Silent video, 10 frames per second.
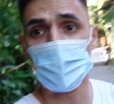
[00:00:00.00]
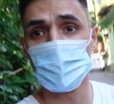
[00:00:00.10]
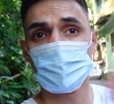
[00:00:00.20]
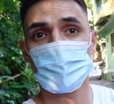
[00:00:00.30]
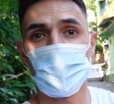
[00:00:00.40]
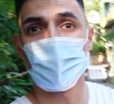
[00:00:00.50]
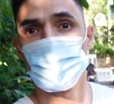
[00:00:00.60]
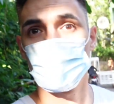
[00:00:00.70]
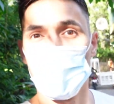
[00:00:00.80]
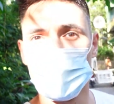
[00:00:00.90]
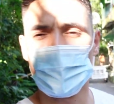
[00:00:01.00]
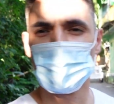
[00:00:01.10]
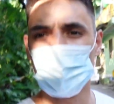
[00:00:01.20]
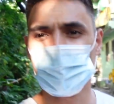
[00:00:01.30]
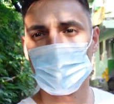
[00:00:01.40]
guys, I finally
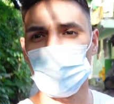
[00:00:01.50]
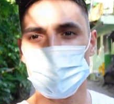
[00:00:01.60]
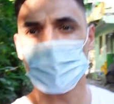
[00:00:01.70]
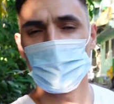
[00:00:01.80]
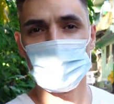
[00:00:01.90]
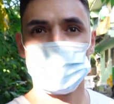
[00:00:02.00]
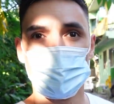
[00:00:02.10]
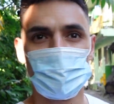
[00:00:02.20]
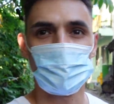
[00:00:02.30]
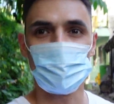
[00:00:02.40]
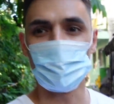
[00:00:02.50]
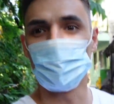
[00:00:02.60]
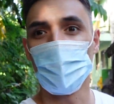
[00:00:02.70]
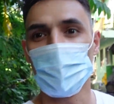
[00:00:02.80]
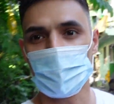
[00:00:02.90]
made it here to
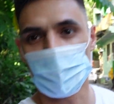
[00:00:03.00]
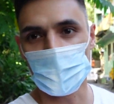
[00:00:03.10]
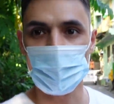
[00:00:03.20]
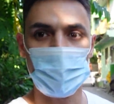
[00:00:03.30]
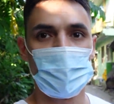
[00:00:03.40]
Boracay.